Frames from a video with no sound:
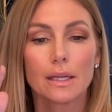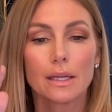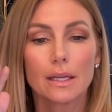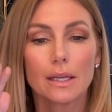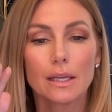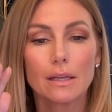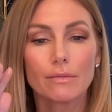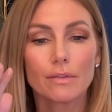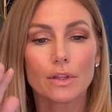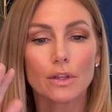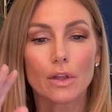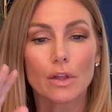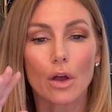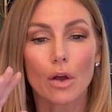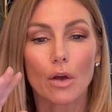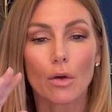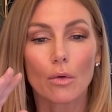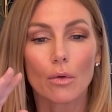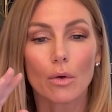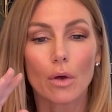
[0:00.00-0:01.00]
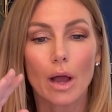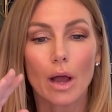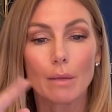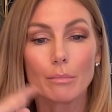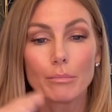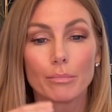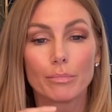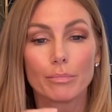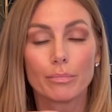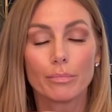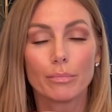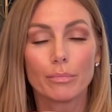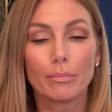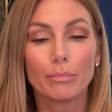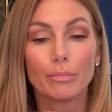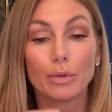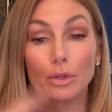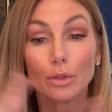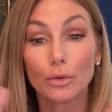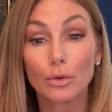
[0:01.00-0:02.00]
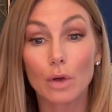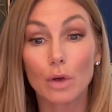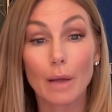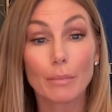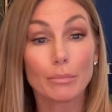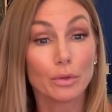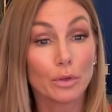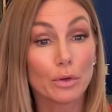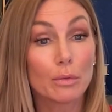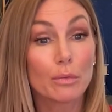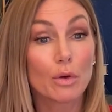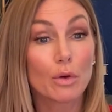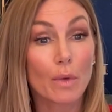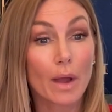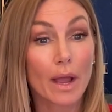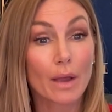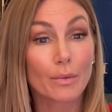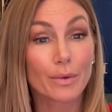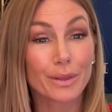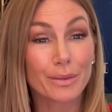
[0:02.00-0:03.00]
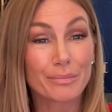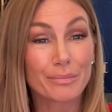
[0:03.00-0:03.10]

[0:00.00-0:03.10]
even though I blew them away with